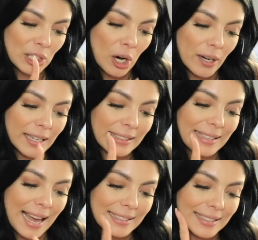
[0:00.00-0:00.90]
targeted
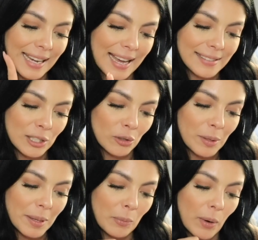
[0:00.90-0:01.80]
lactic acid
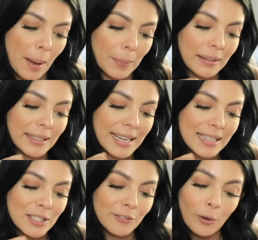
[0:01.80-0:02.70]
treatment rapidly
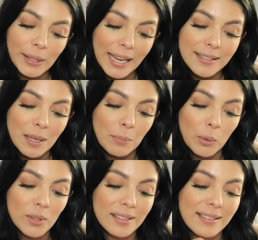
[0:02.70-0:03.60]
exfoliates and
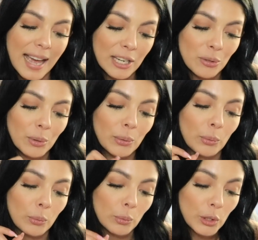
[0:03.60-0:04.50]
boosts natural